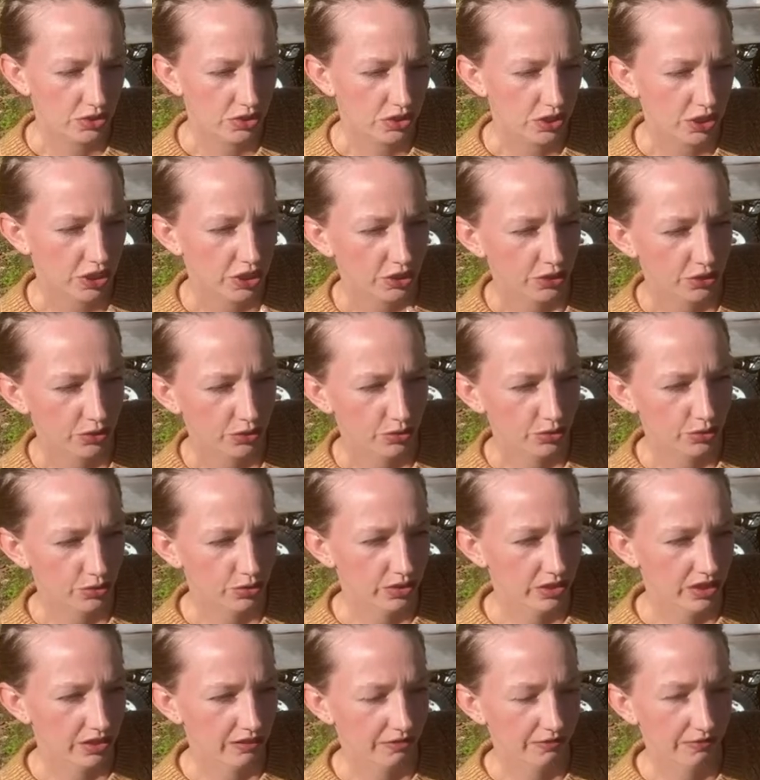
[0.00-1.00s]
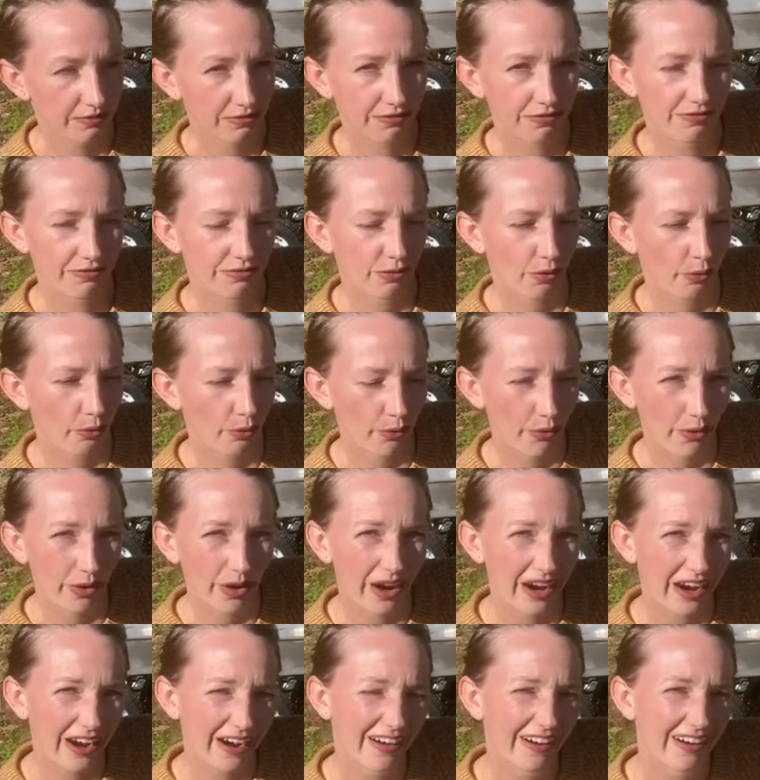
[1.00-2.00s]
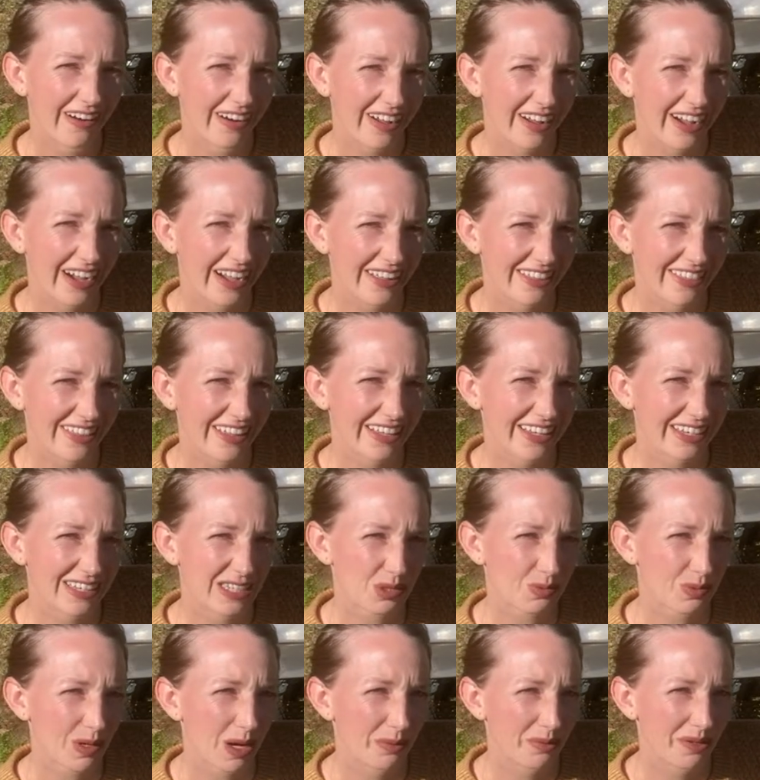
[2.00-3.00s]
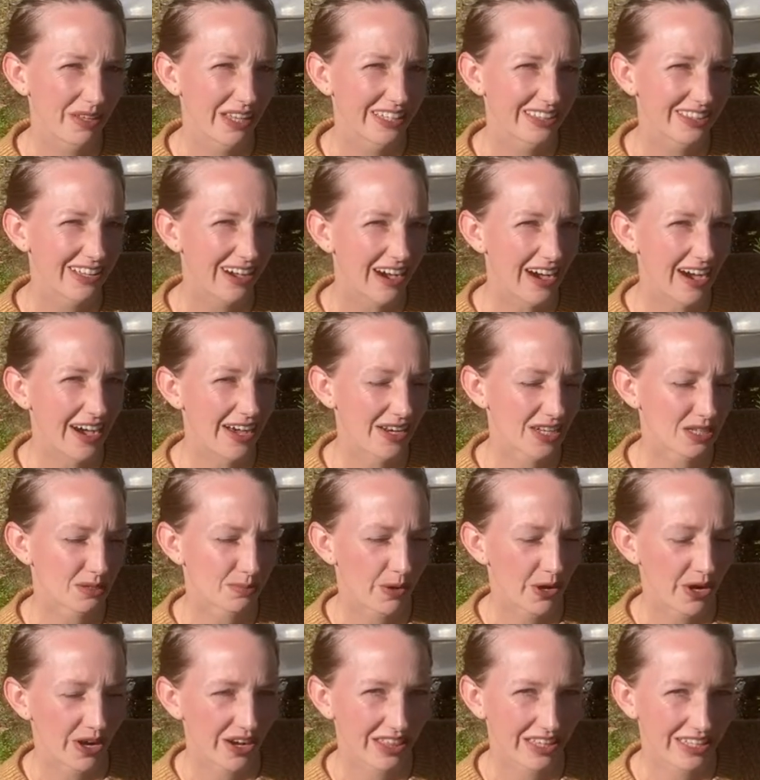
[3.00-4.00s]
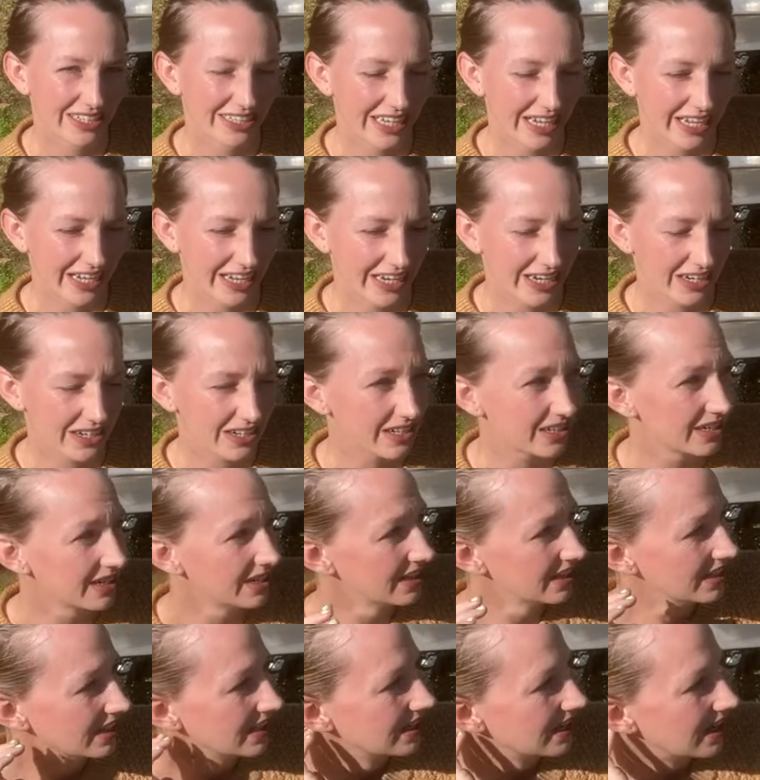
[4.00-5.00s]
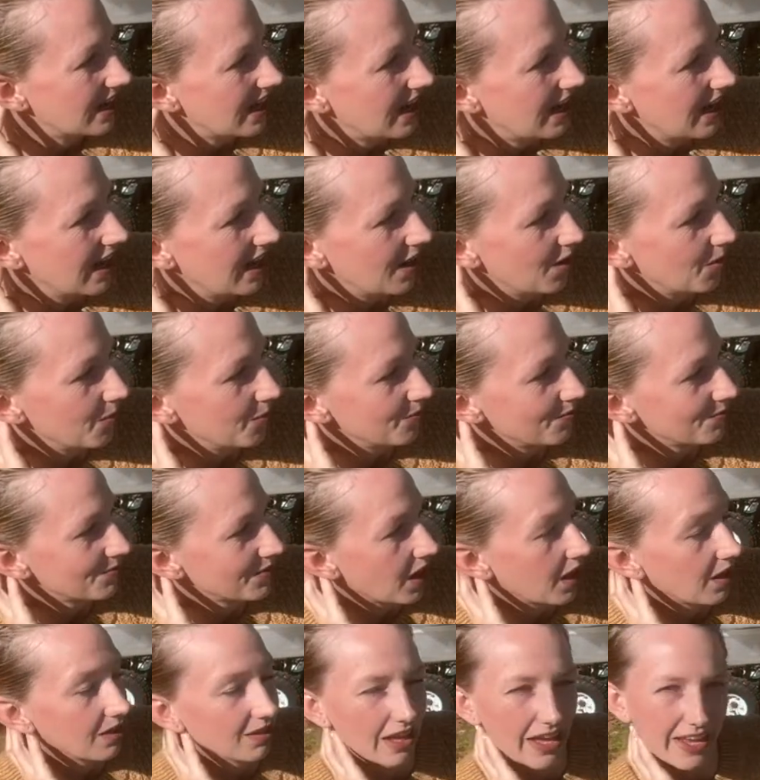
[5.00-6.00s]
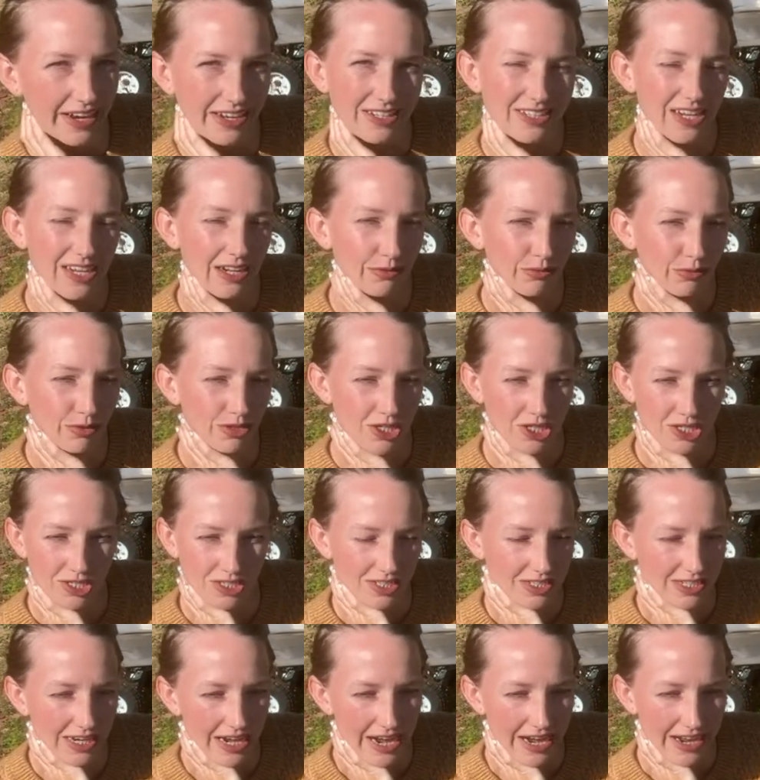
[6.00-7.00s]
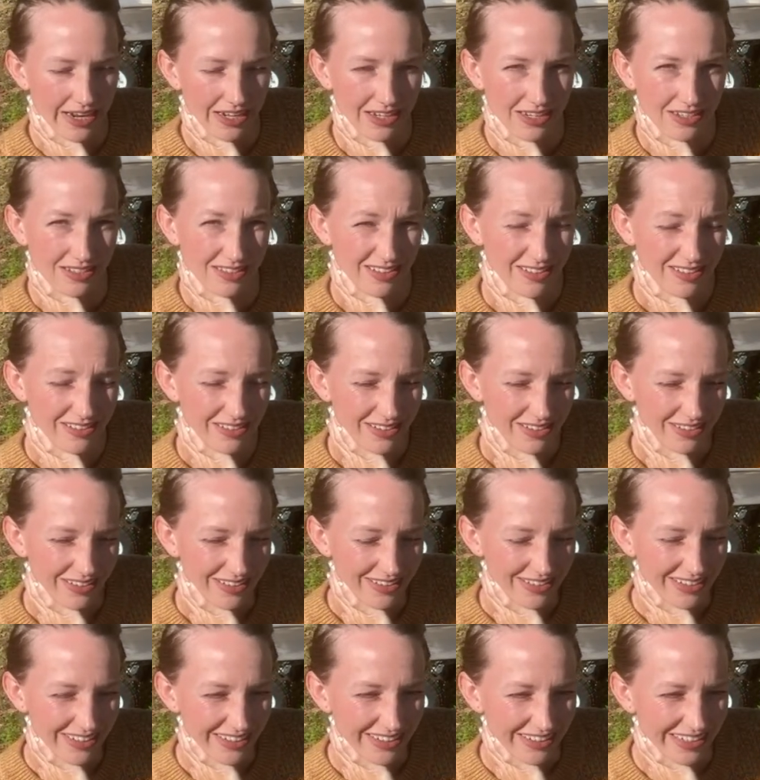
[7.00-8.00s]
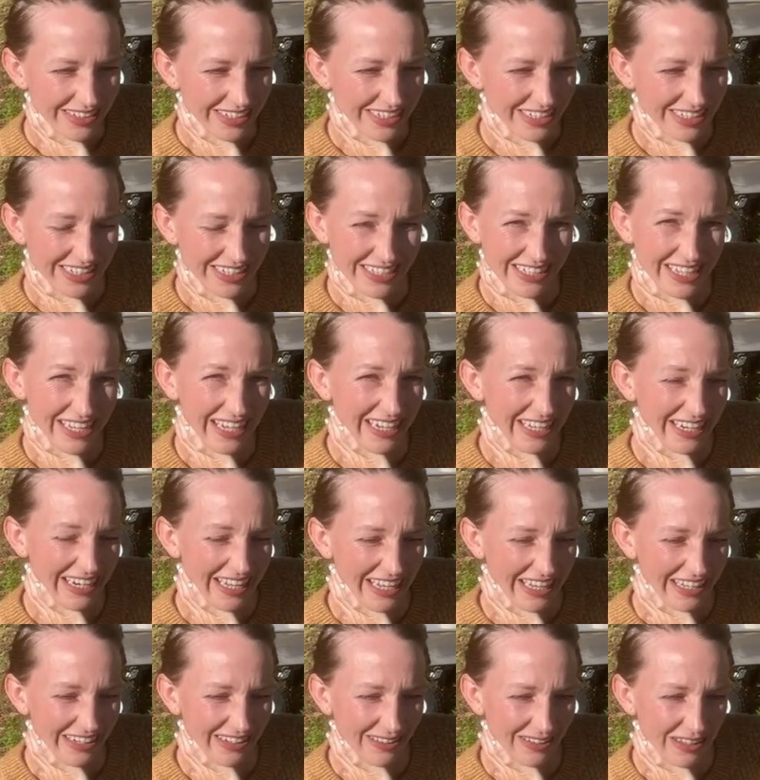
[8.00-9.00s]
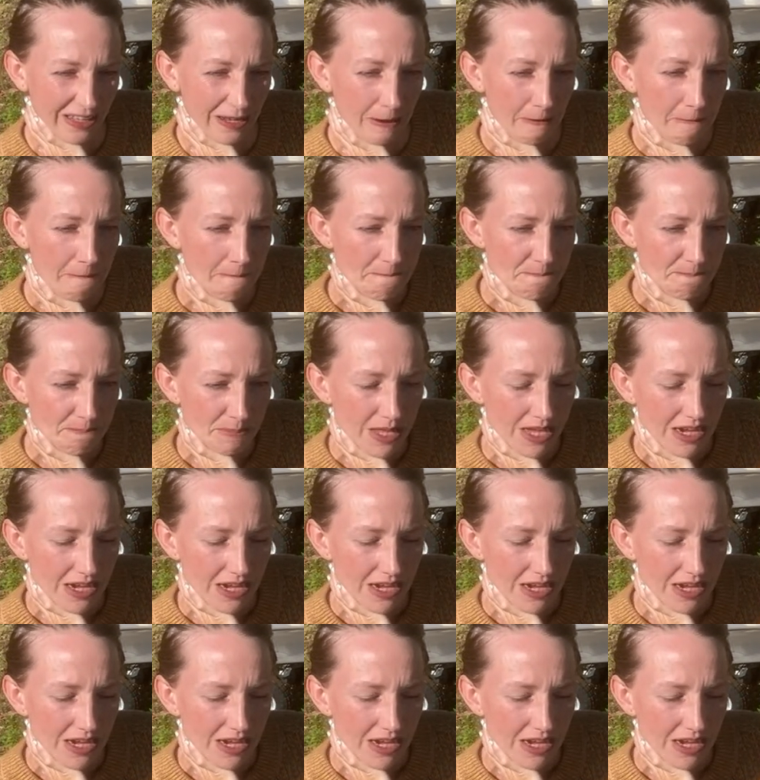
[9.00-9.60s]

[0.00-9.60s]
2 to 4, I think is probably like the hottest part of the day here, a lot of stuff will just die because it just can't handle it.